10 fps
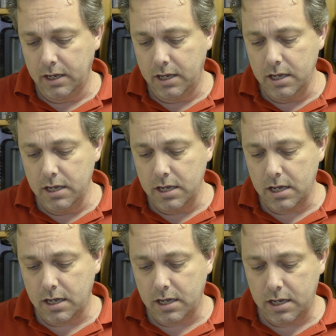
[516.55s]
He
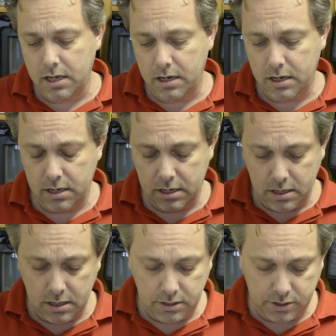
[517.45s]

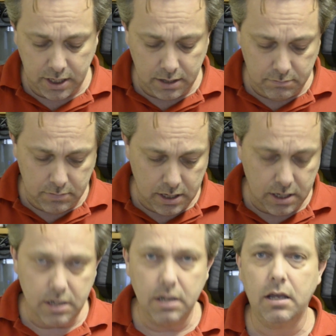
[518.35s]
sent
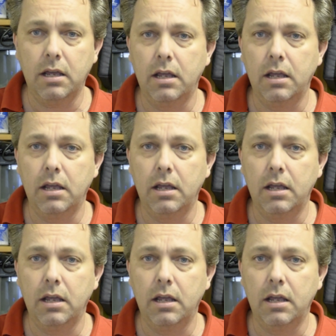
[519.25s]
me